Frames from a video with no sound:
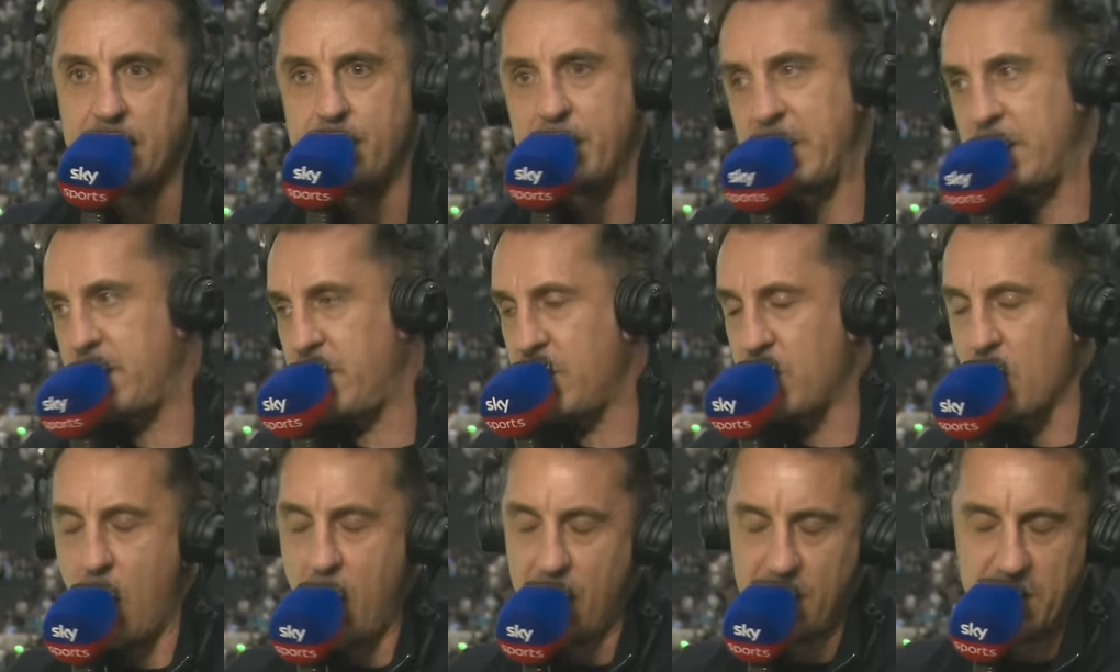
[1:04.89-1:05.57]
I mean,
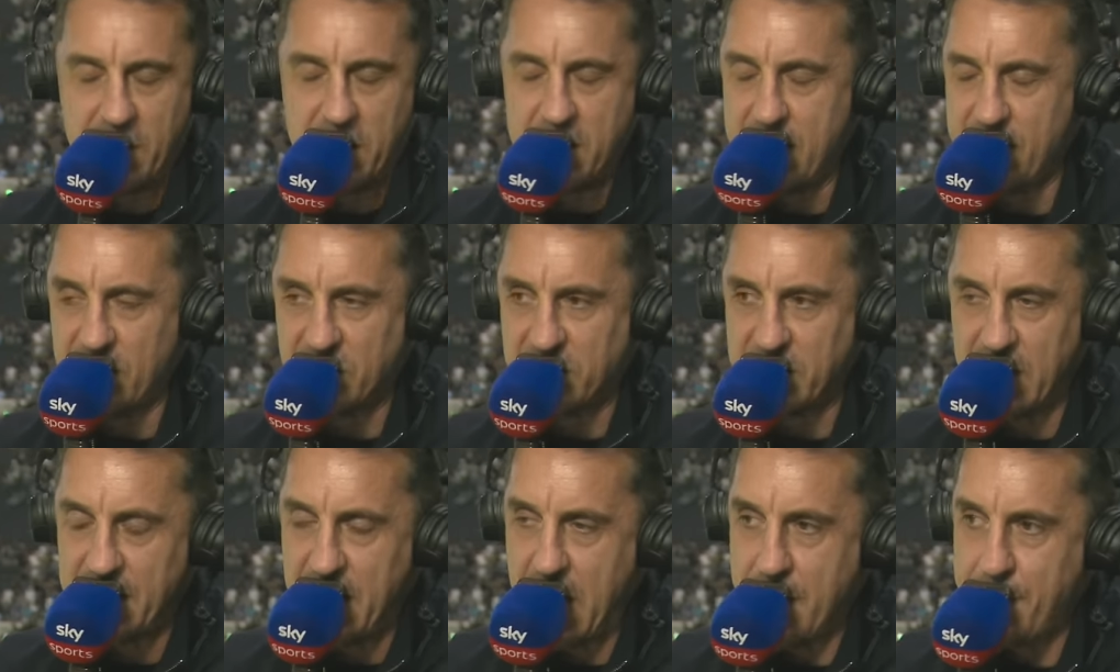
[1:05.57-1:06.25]
you don't, you never
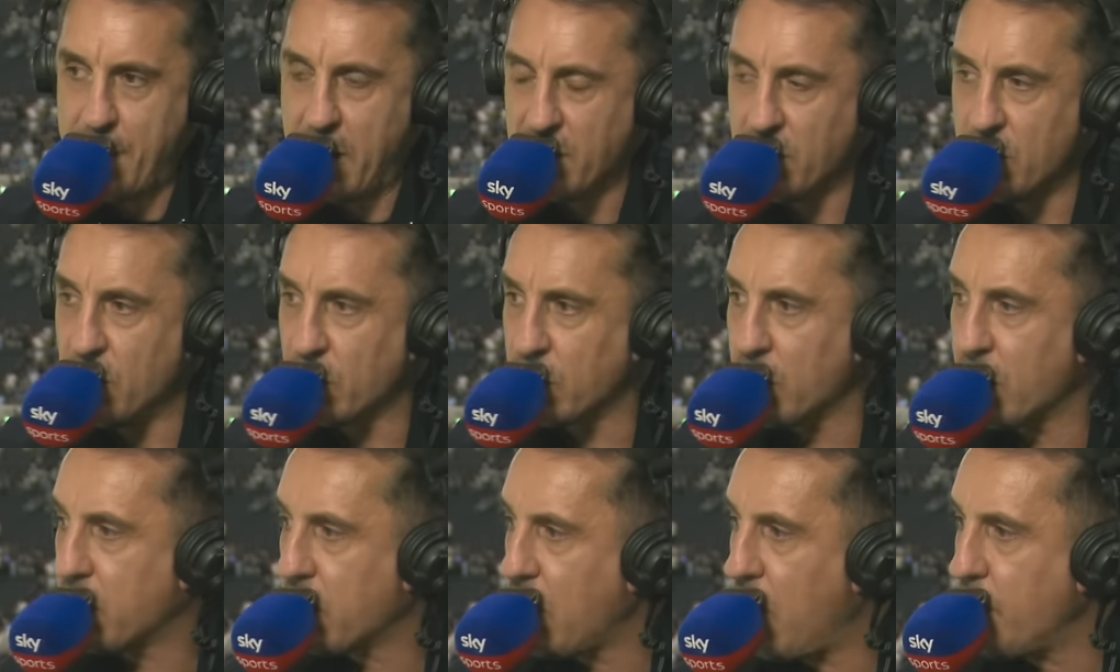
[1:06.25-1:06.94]
say that about
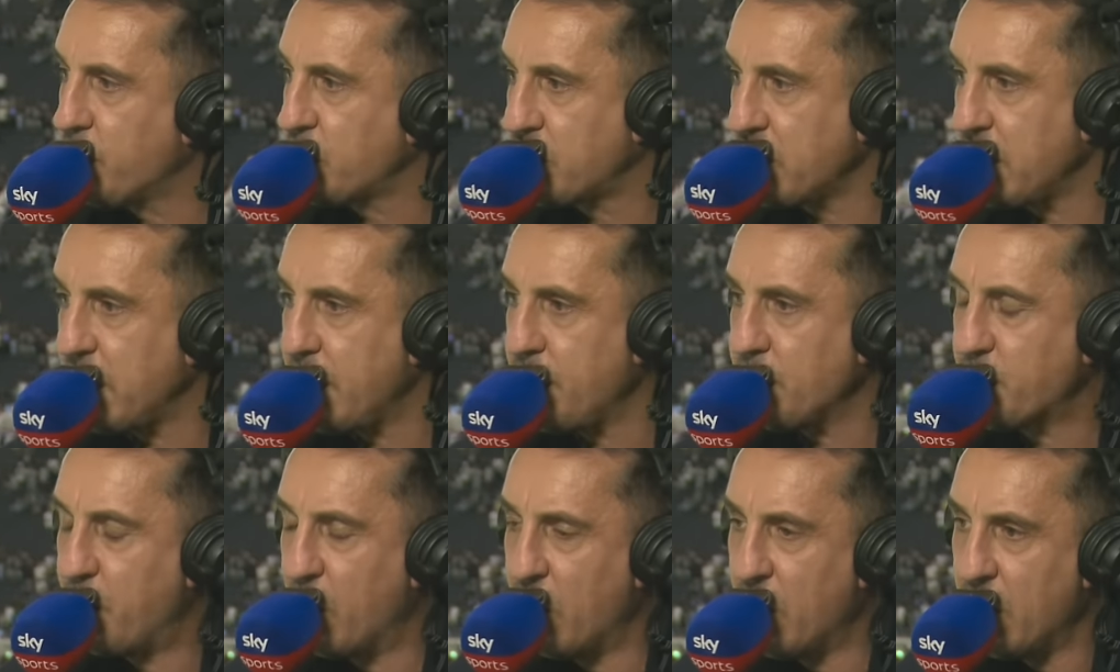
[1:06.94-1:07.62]
Jurgen Klopp's
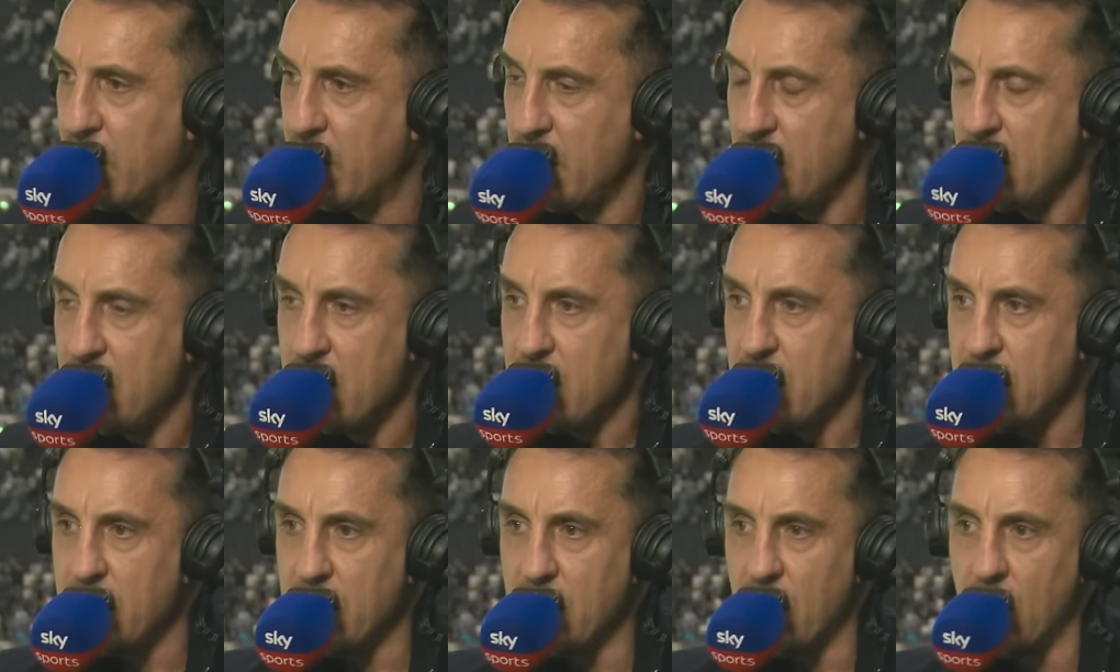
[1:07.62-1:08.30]
teams, but
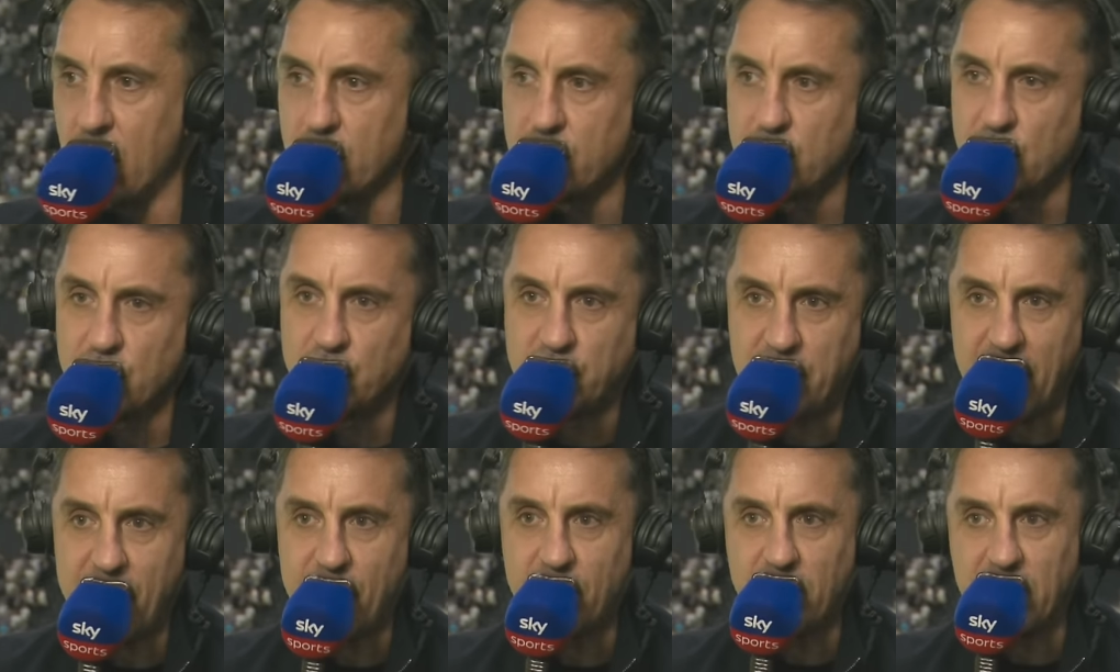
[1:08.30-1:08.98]
you know, just
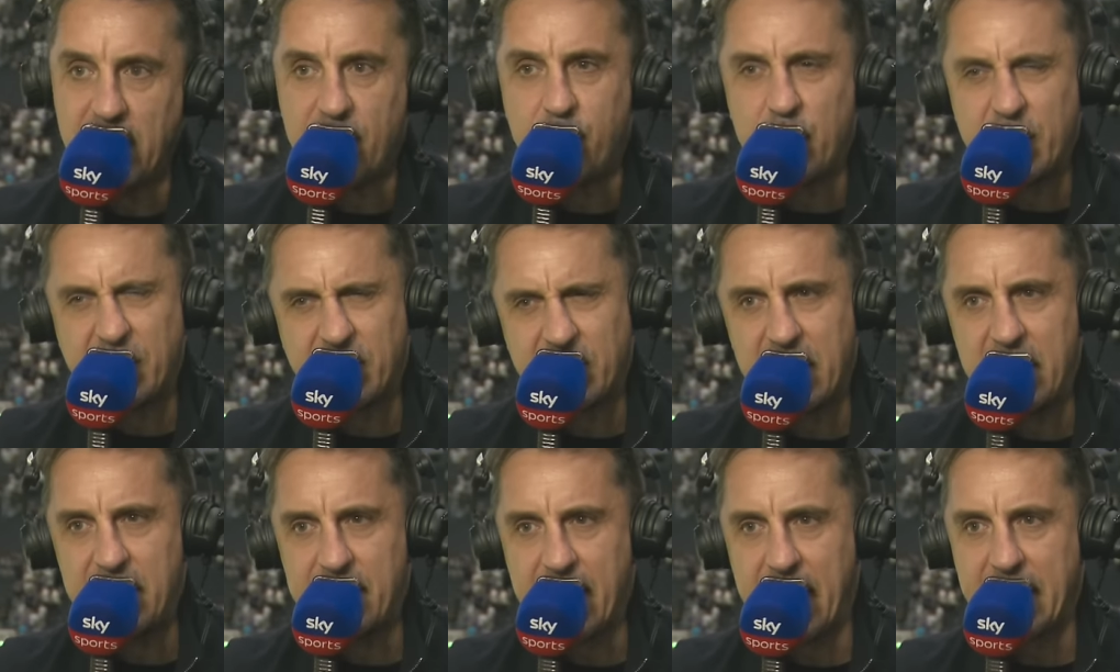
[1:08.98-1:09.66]
generally, if we
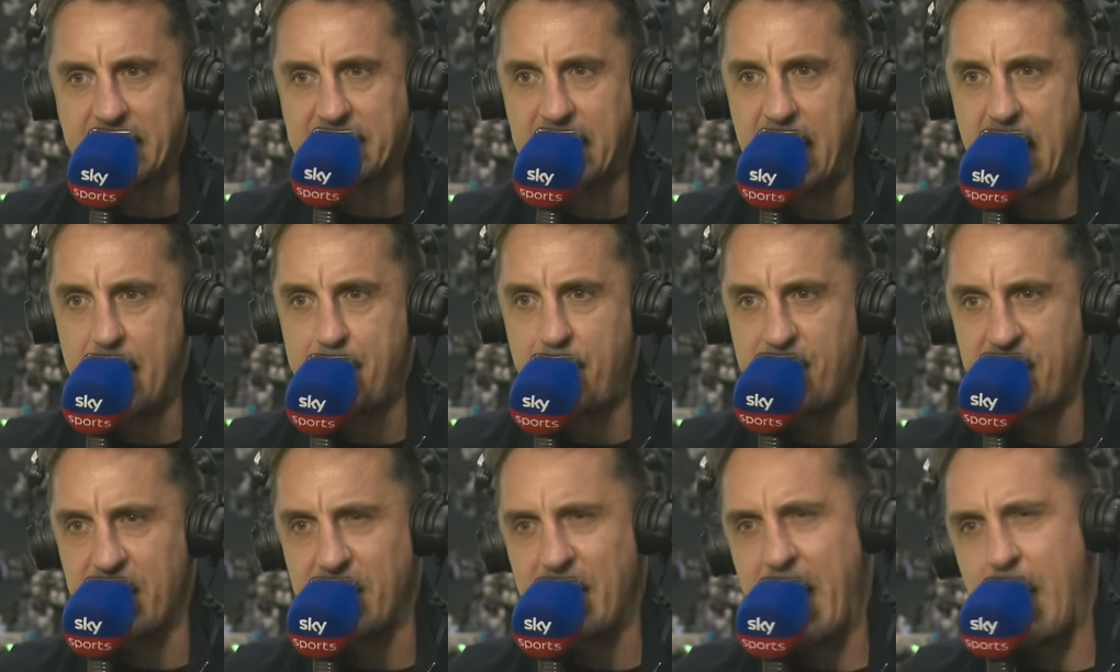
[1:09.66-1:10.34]
see that type
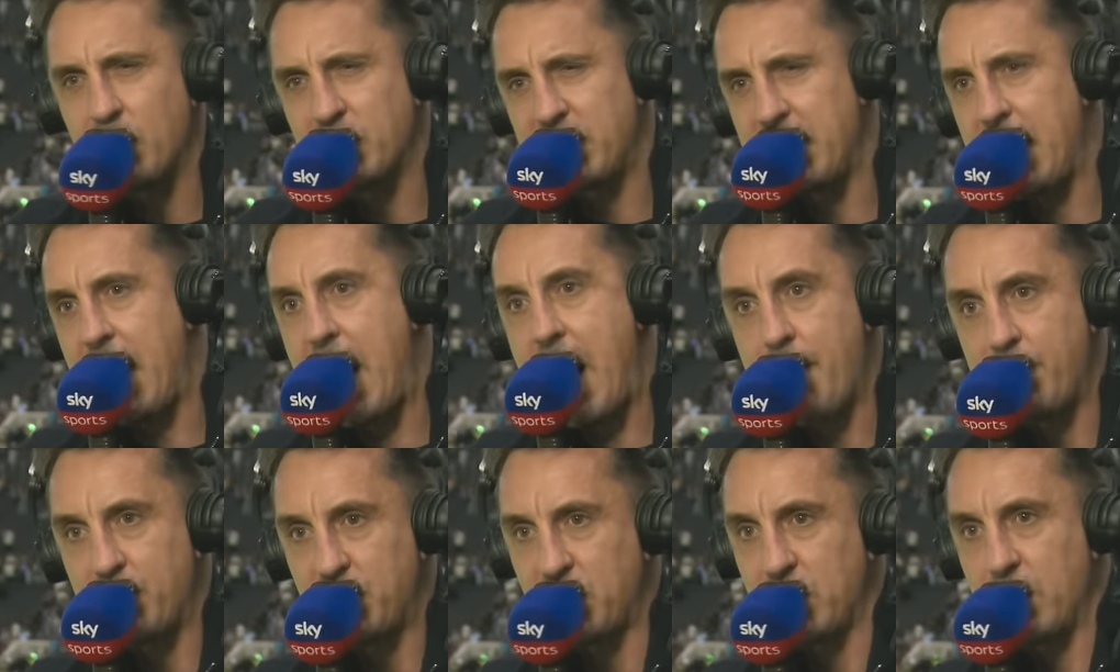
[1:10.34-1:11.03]
of thing, that was the
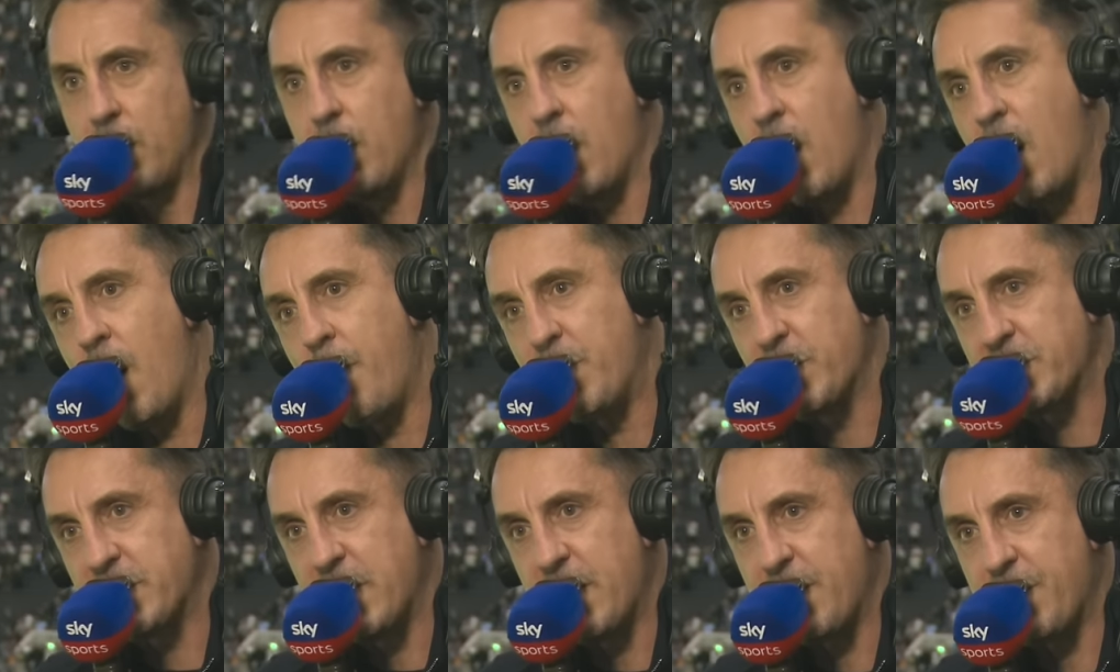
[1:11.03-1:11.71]
absolute
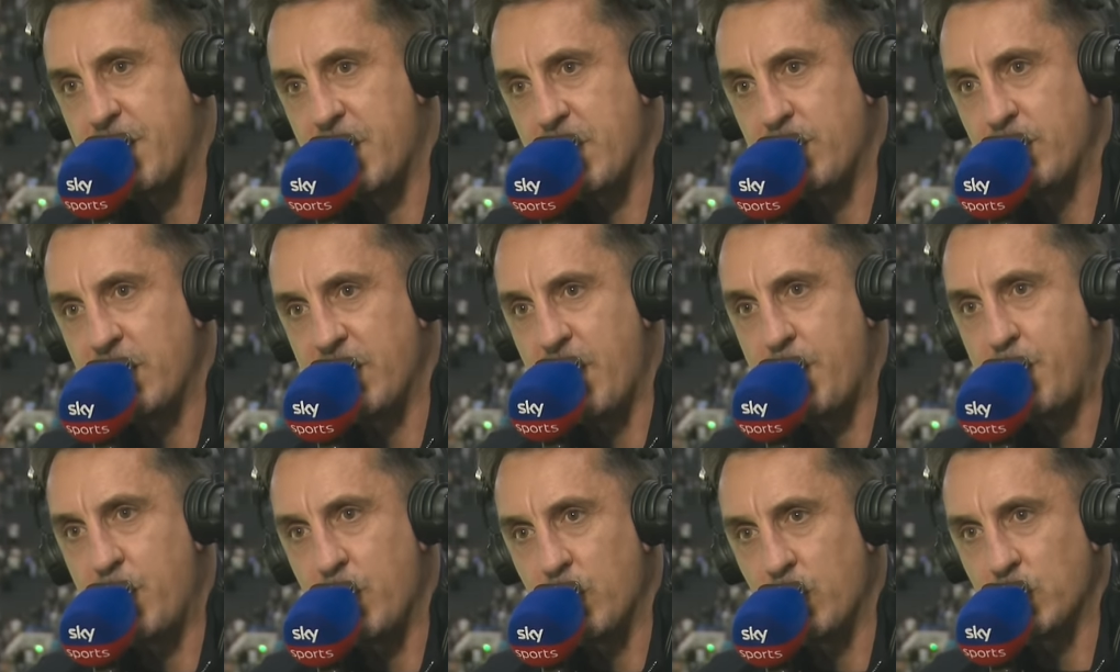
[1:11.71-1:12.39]
opposite from
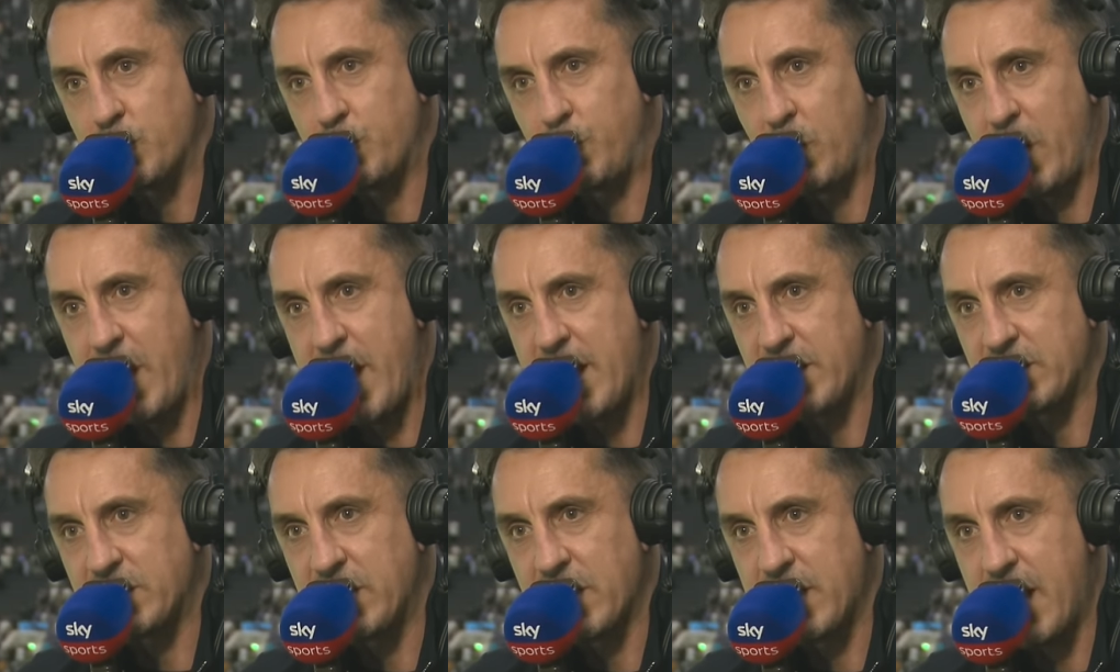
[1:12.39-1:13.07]
Liverpool's
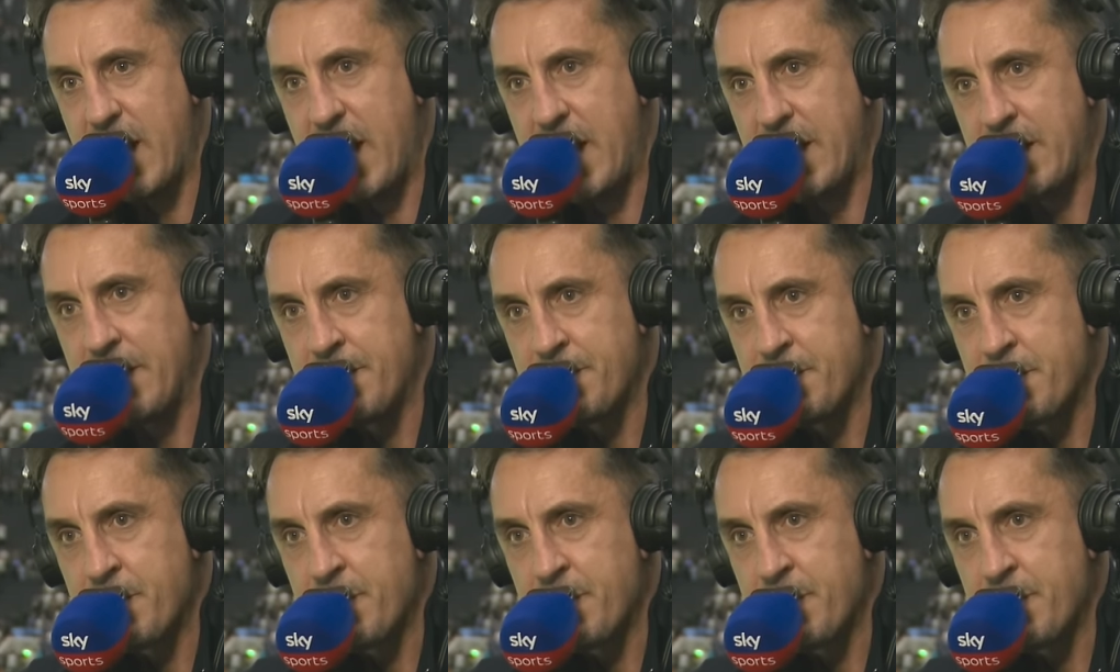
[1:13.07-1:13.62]
players today.